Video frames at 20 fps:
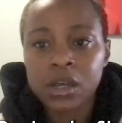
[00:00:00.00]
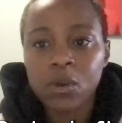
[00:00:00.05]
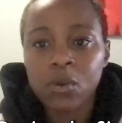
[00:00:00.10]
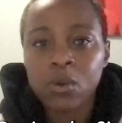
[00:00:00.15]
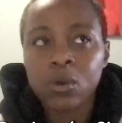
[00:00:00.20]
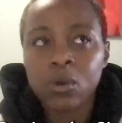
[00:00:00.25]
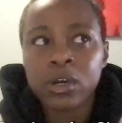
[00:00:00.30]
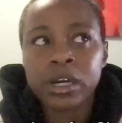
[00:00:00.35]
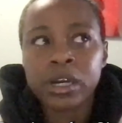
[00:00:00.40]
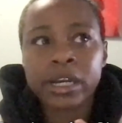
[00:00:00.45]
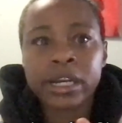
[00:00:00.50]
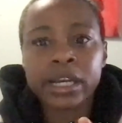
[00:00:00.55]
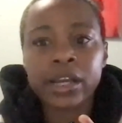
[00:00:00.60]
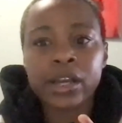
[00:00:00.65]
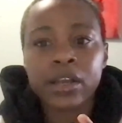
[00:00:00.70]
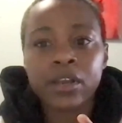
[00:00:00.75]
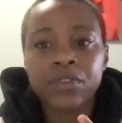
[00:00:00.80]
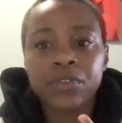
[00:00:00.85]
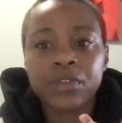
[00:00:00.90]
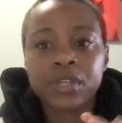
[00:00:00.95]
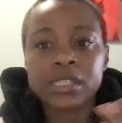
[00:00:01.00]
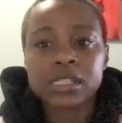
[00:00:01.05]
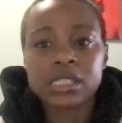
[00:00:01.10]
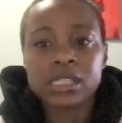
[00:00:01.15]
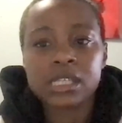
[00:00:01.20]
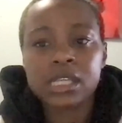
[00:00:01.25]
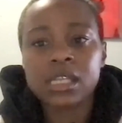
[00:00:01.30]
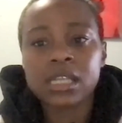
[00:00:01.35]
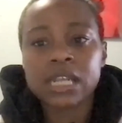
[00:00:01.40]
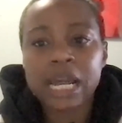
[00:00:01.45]
or the
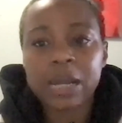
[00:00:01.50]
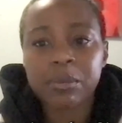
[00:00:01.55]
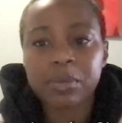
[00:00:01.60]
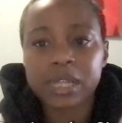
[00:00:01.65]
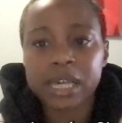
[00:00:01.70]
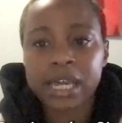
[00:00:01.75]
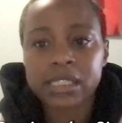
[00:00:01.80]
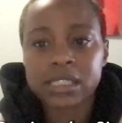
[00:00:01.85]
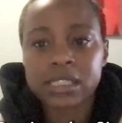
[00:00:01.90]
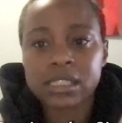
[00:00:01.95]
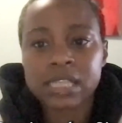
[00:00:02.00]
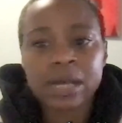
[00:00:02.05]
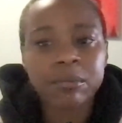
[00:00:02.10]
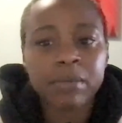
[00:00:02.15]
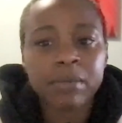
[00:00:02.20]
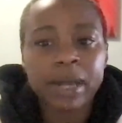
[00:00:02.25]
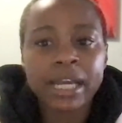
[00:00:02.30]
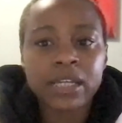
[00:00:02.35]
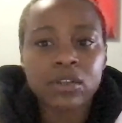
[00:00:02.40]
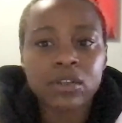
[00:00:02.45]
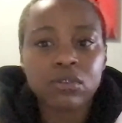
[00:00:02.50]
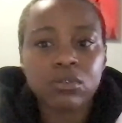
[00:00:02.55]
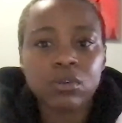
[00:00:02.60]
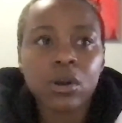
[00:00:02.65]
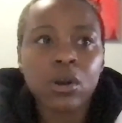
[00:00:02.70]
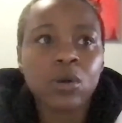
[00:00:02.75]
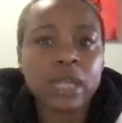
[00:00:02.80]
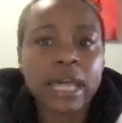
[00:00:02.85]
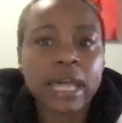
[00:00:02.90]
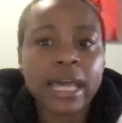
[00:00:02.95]
seed that I planted that might
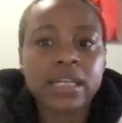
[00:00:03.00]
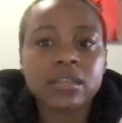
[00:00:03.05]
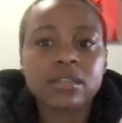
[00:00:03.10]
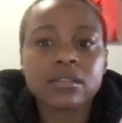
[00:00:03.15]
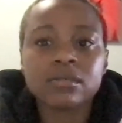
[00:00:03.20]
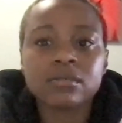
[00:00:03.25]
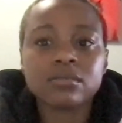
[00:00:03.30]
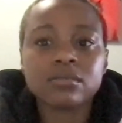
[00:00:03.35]
grow like